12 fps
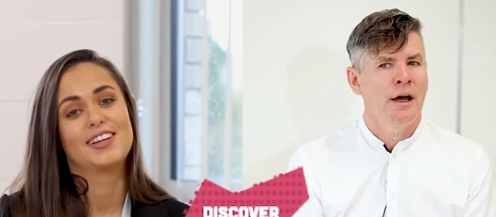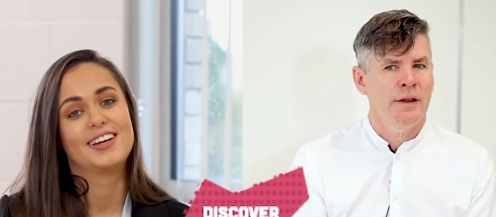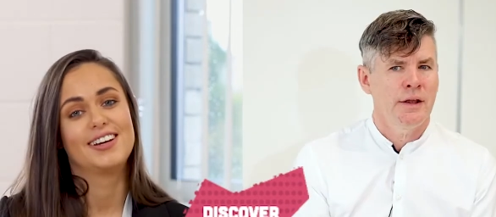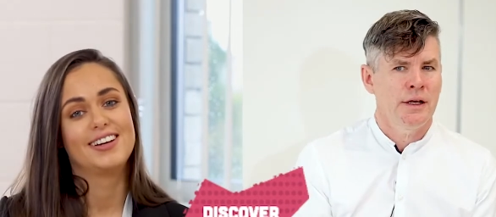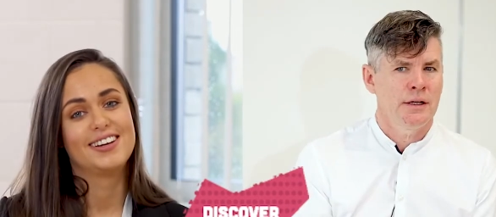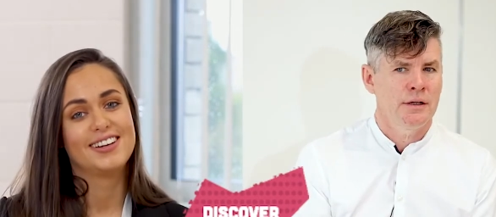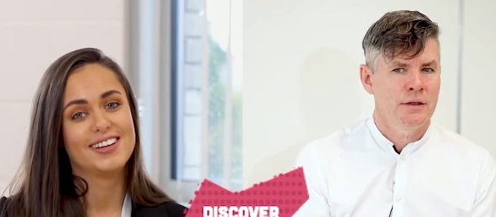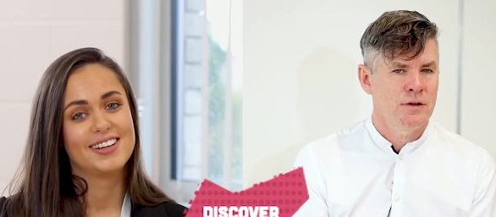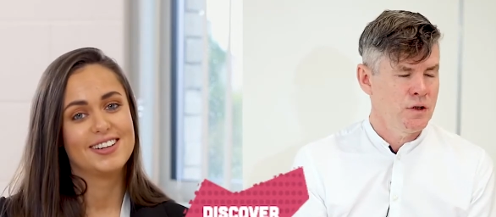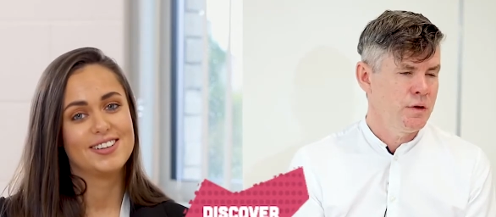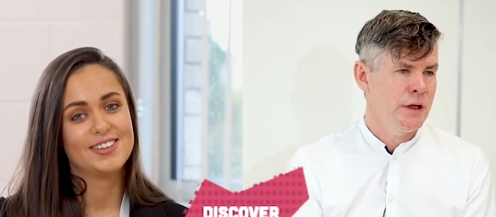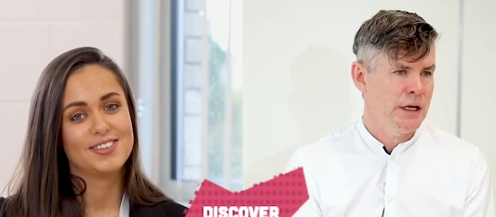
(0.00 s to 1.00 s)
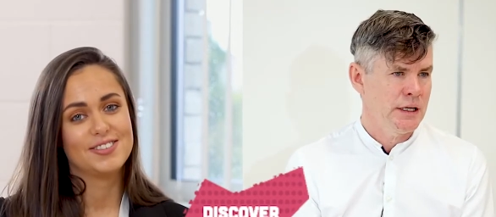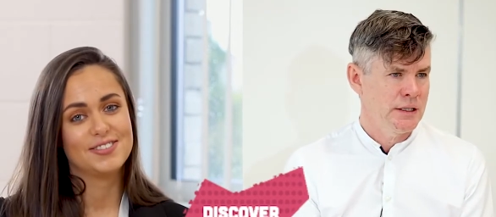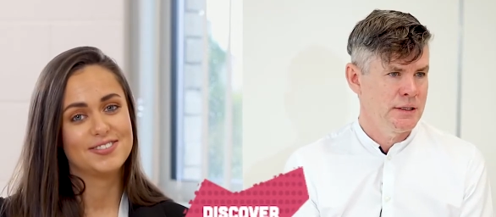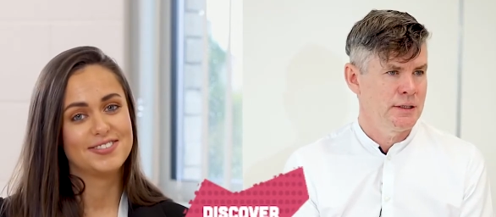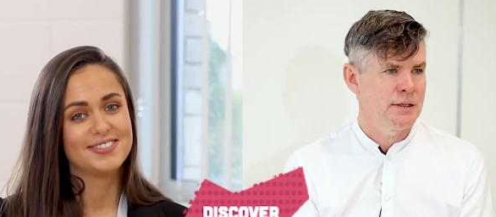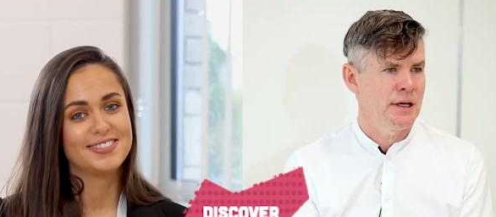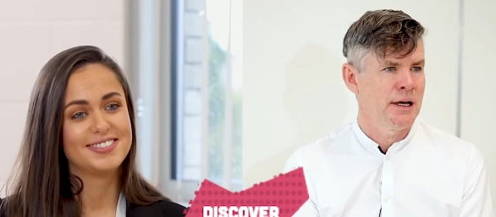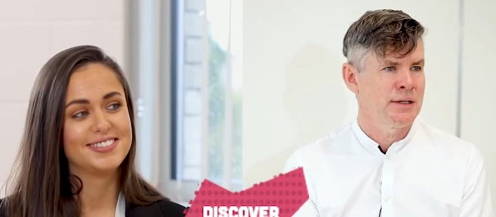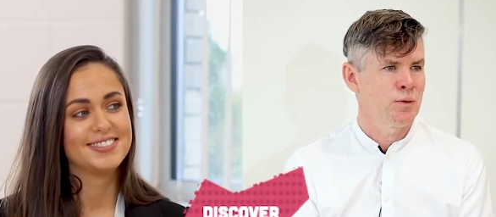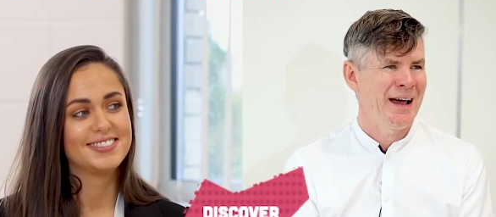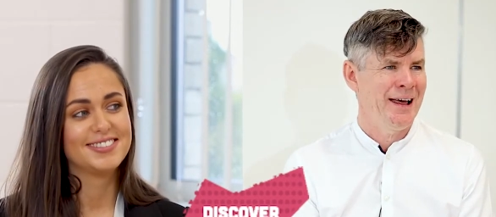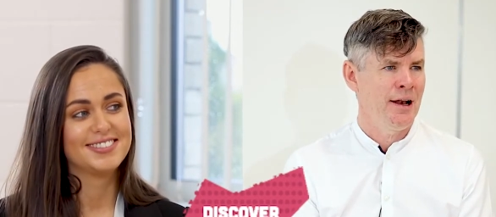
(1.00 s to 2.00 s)
Speaker 1: I think two things as
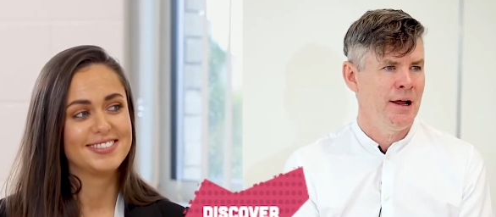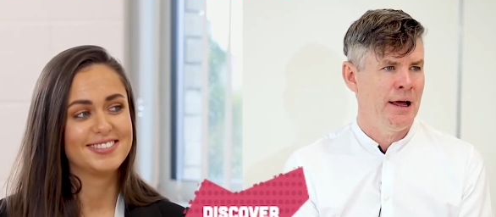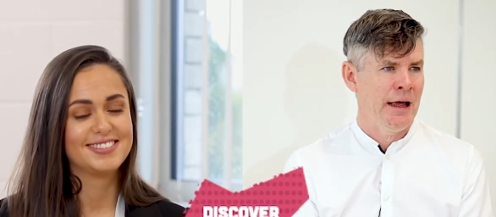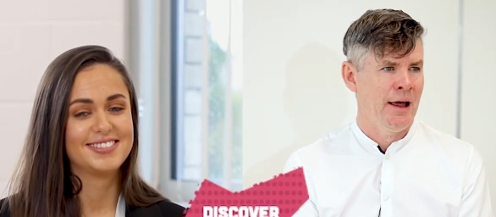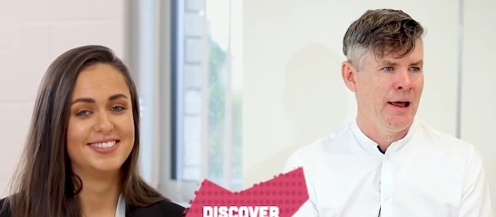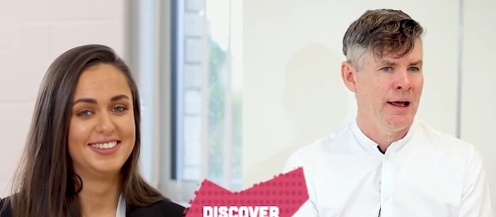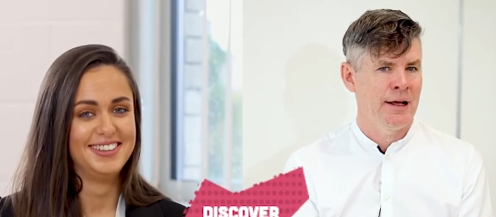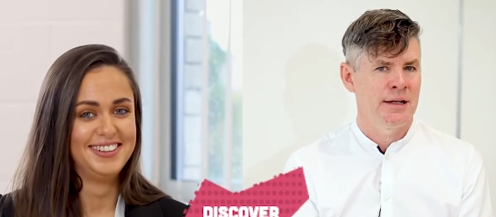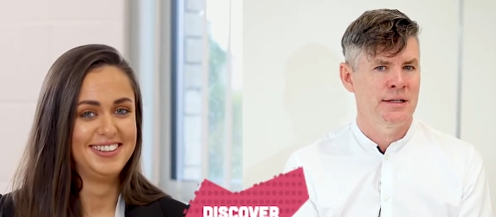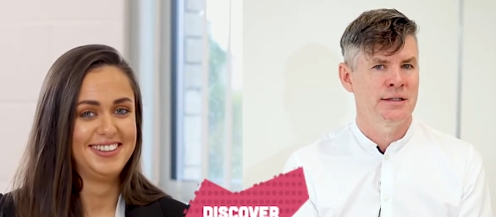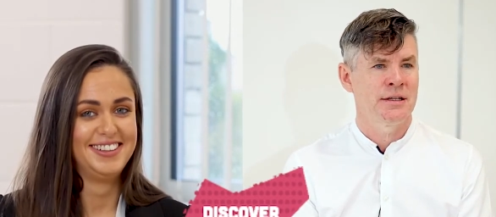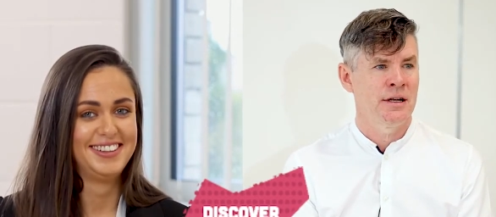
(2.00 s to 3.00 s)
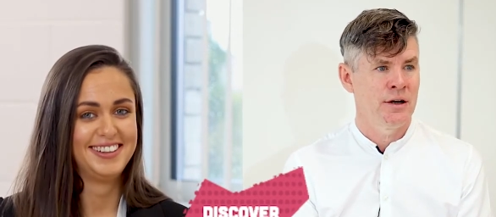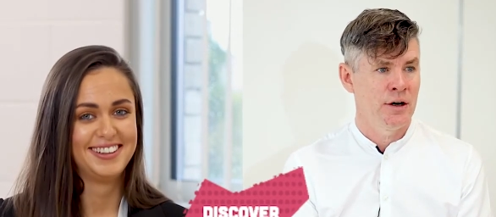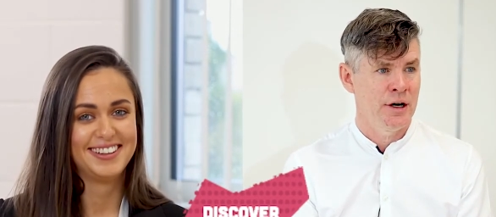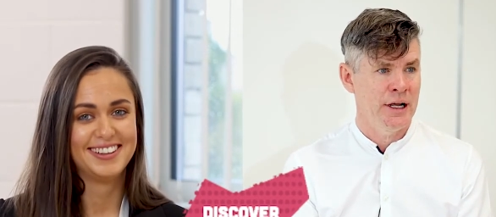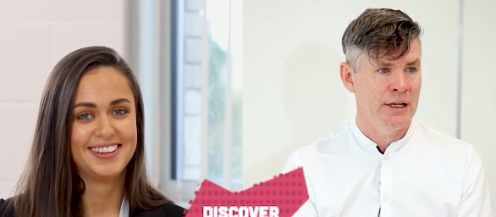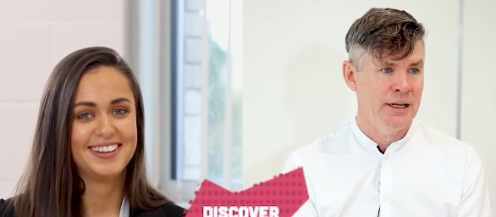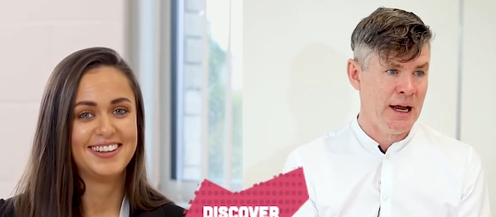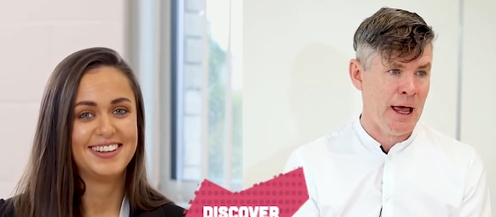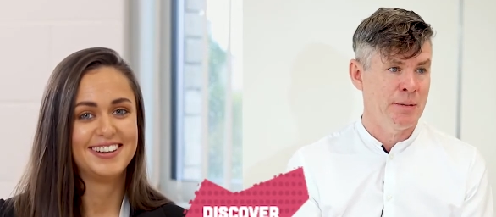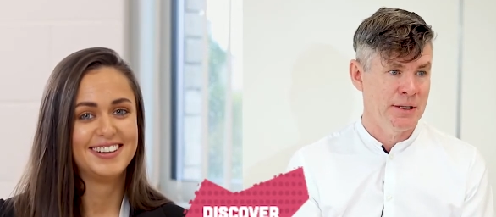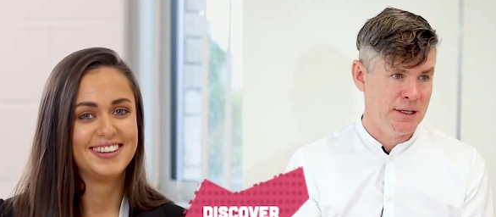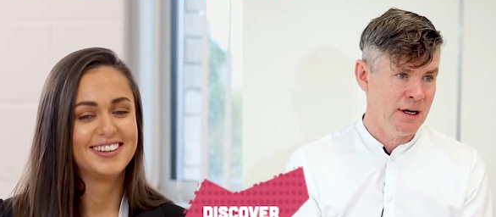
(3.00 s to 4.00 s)
well uh, as the learning that
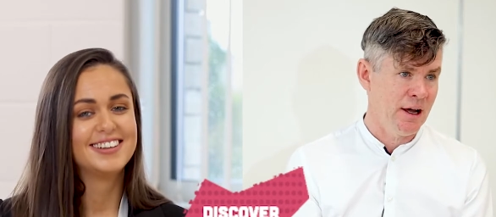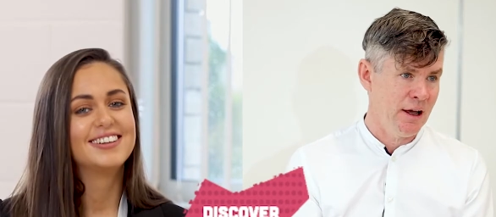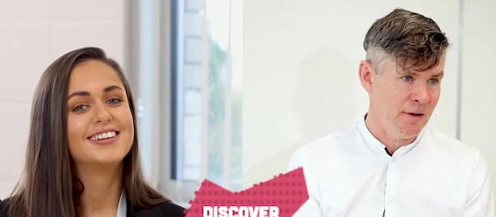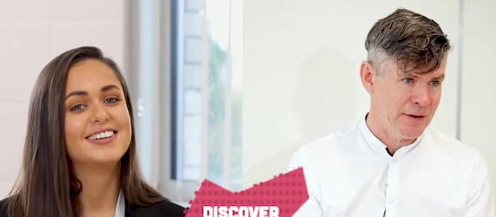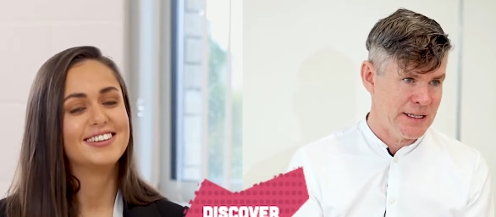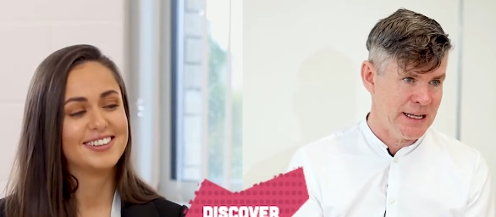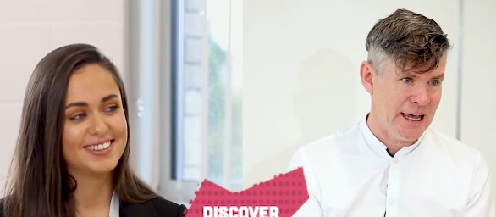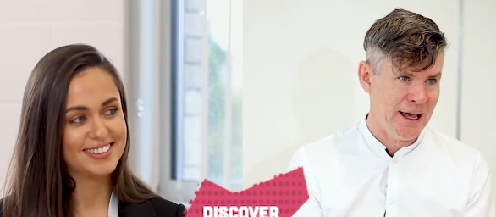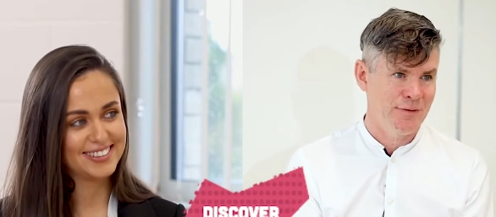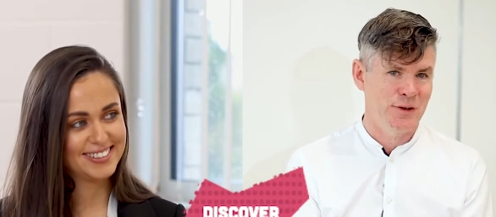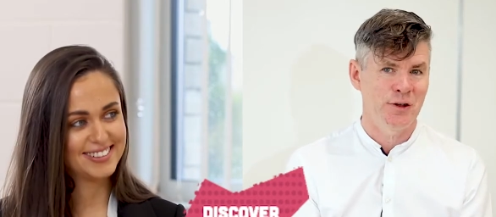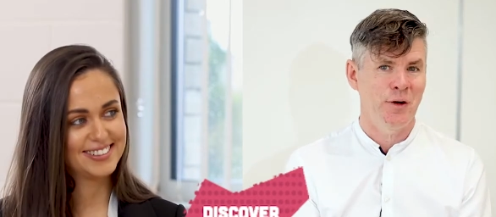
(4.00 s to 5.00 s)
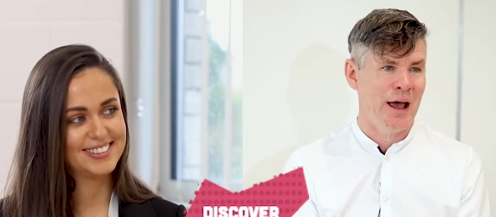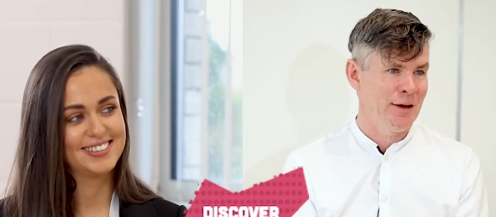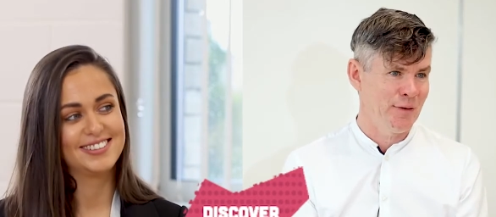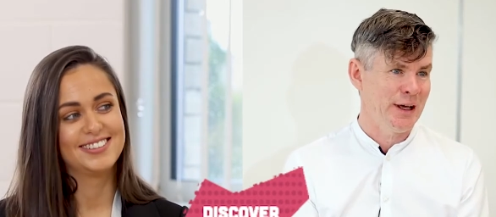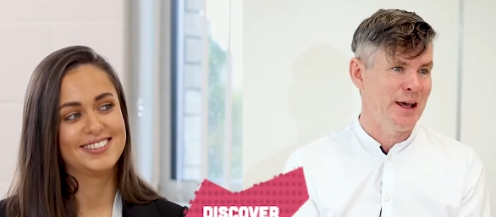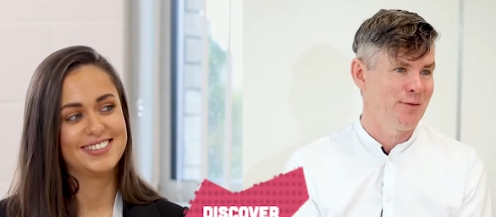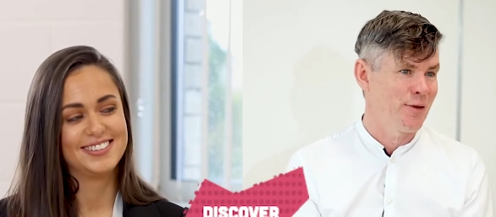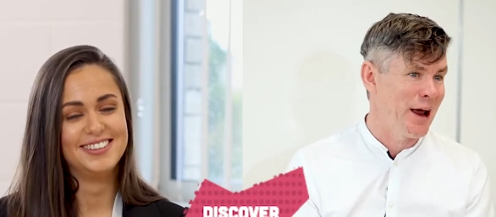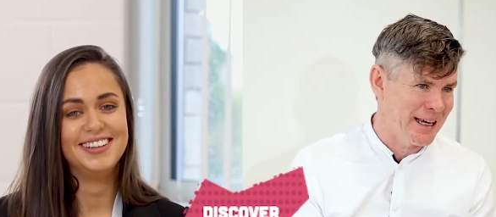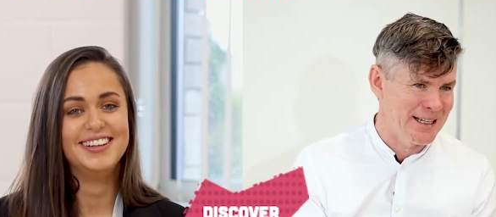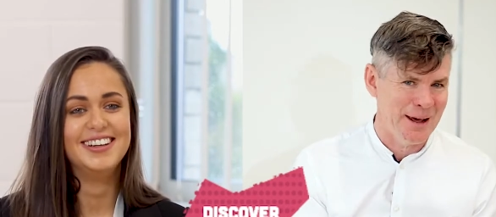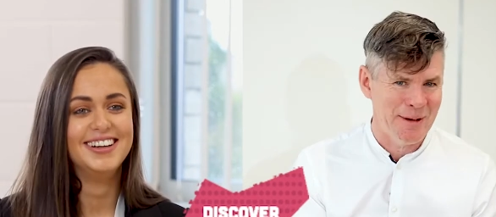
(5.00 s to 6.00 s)
happens and i obviously have to advocate for
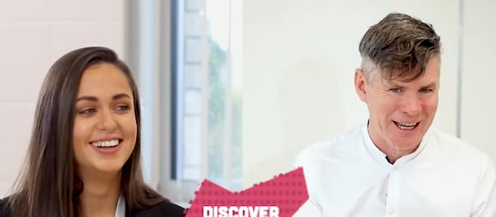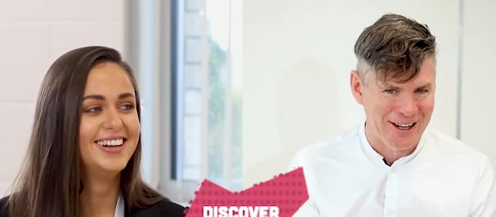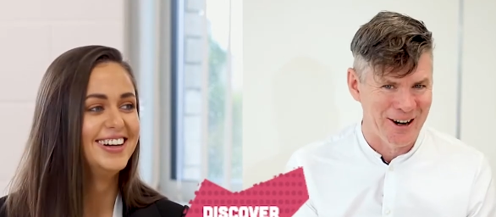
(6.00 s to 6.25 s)
academic